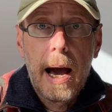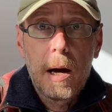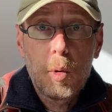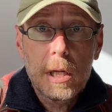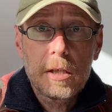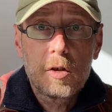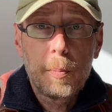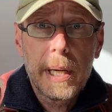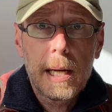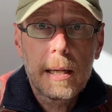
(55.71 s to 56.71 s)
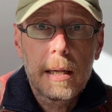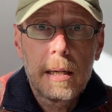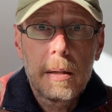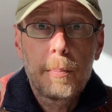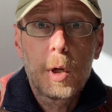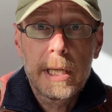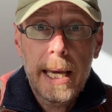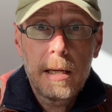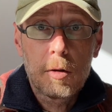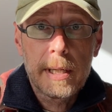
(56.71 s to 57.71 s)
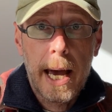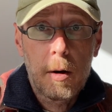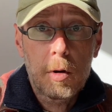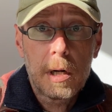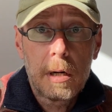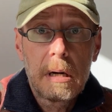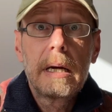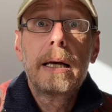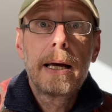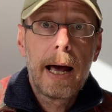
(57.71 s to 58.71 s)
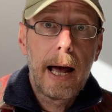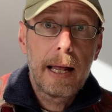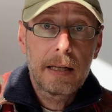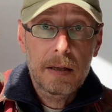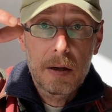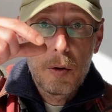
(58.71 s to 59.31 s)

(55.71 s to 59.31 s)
I wanted to build a potato tower and